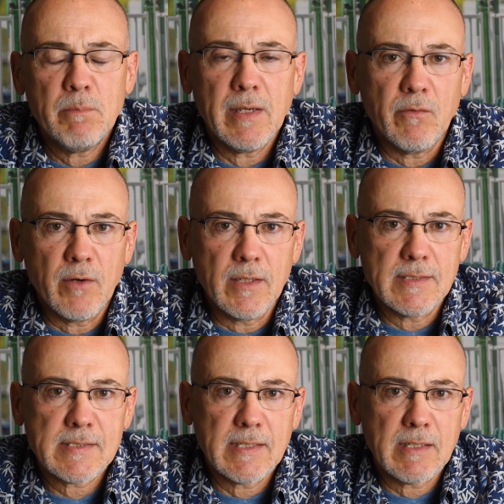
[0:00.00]
being
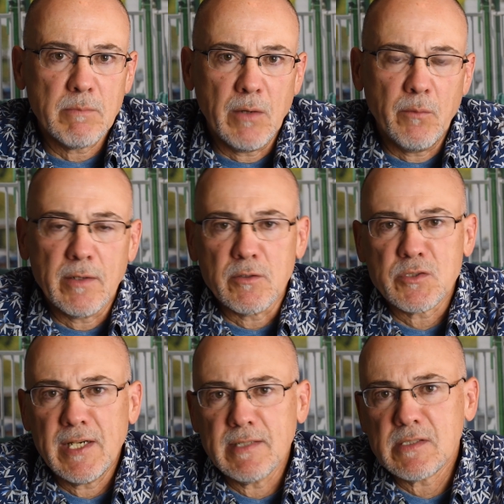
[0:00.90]
realistic about what her
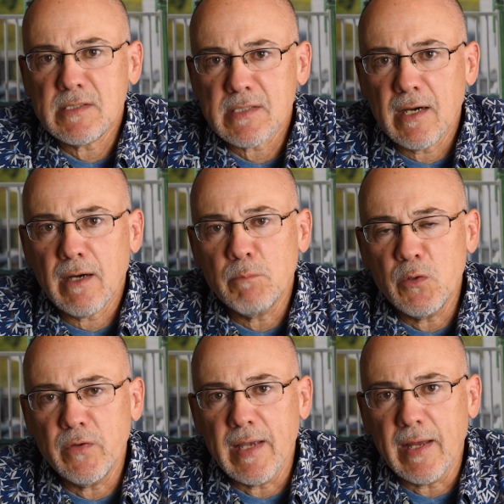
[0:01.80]
chances are
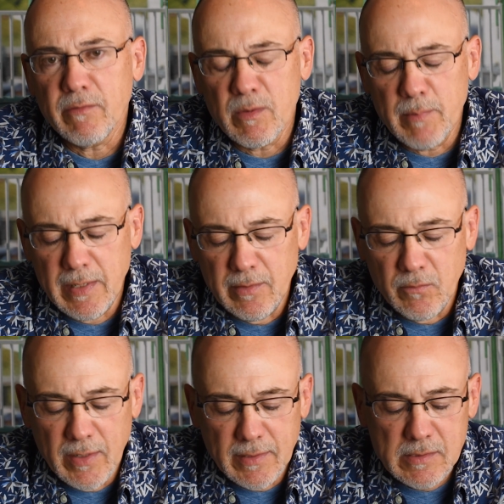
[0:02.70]
moving out of the maiden
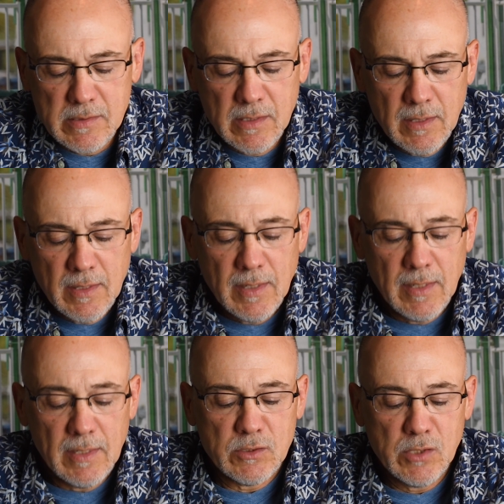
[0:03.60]
ranks.
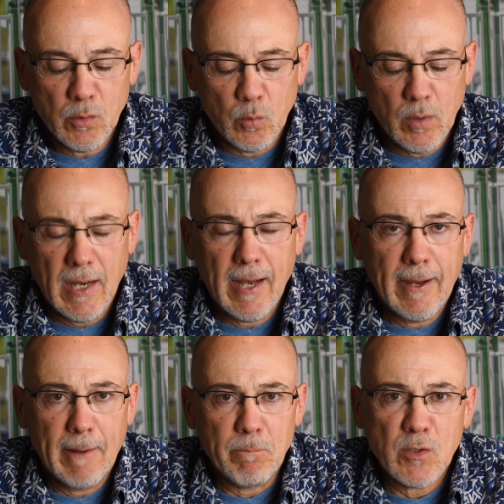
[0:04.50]
So
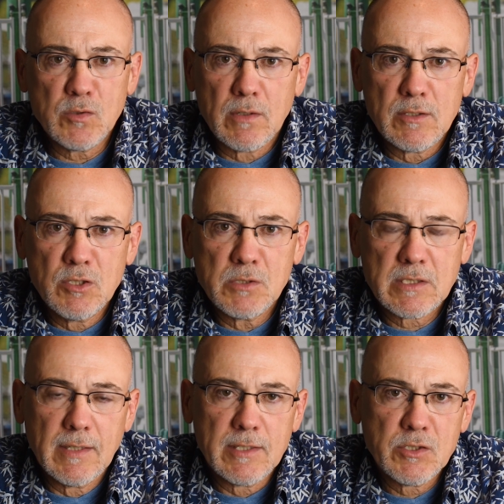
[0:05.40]
those are our 2
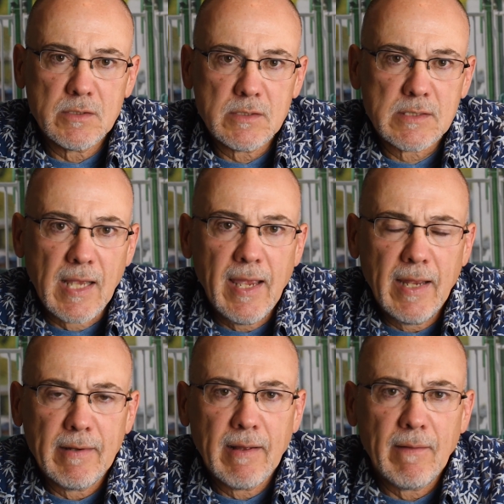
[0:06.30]
selections,
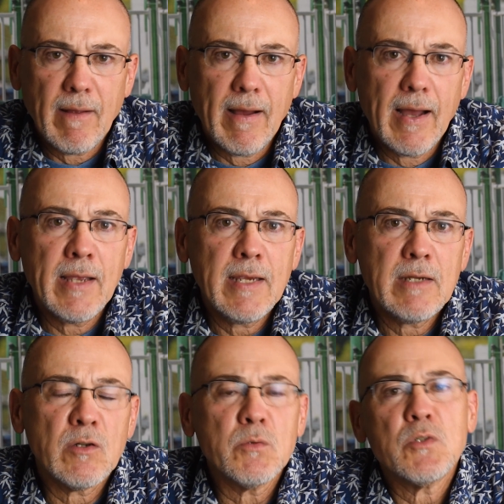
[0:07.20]
and I
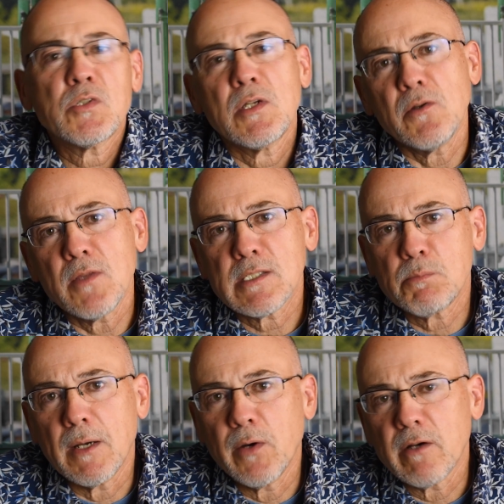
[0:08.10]
don't usually do this,
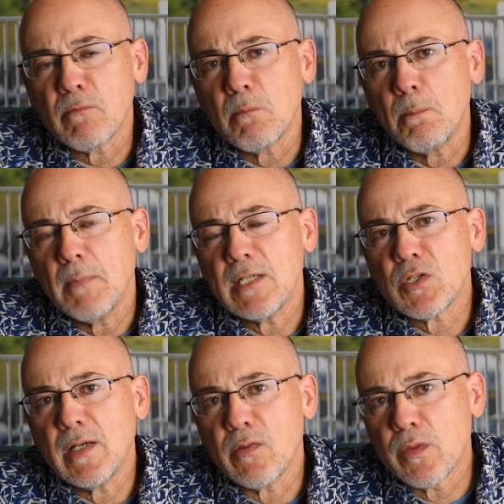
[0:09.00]
but I want to
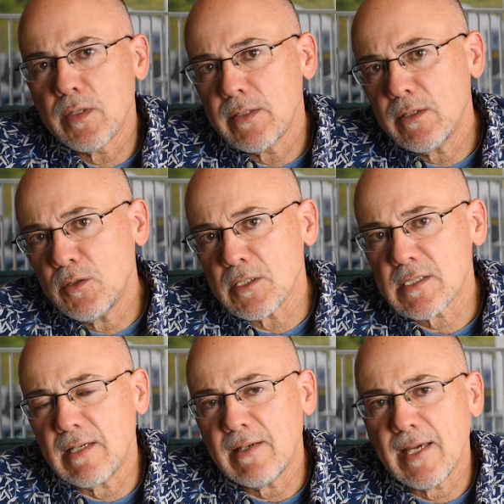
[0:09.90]
mention a third
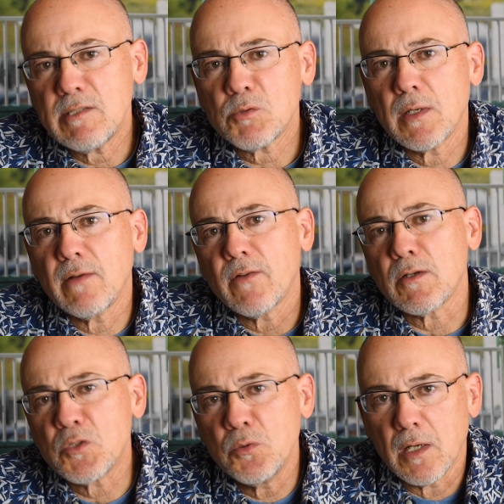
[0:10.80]
horse in case one of
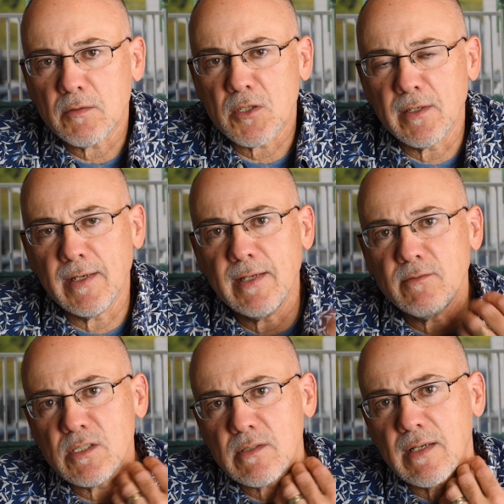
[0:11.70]
our 2
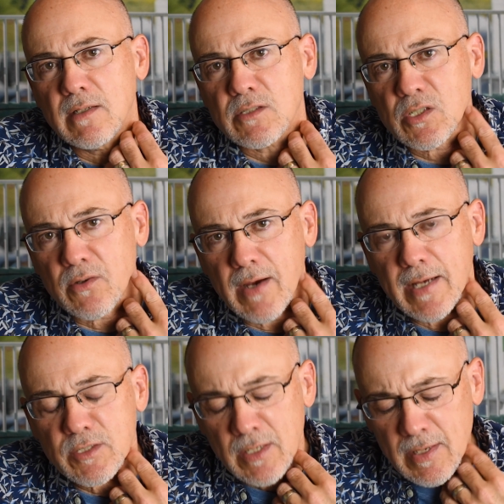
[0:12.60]
alternatives are
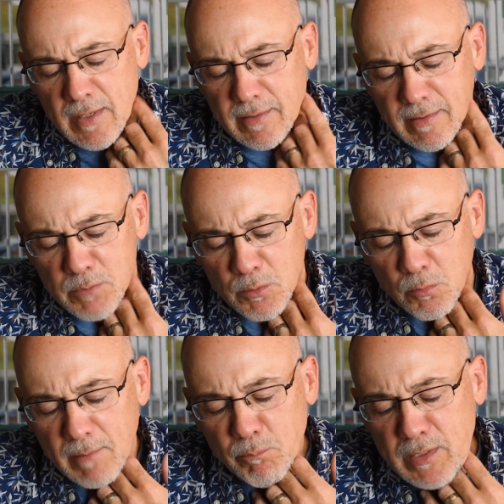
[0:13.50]
scratched. Number
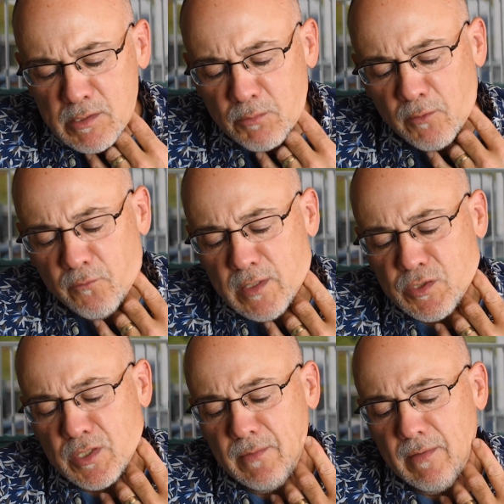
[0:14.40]
1, Peaceful
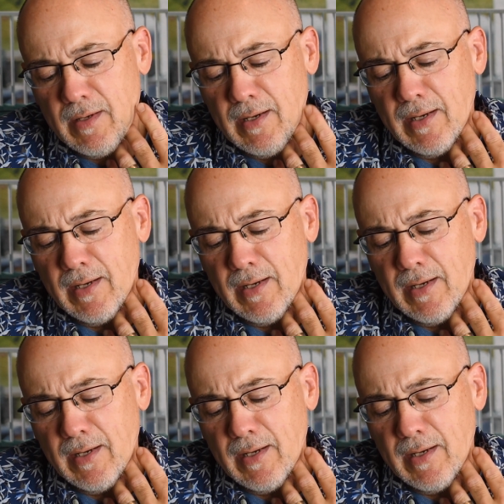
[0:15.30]
Vision,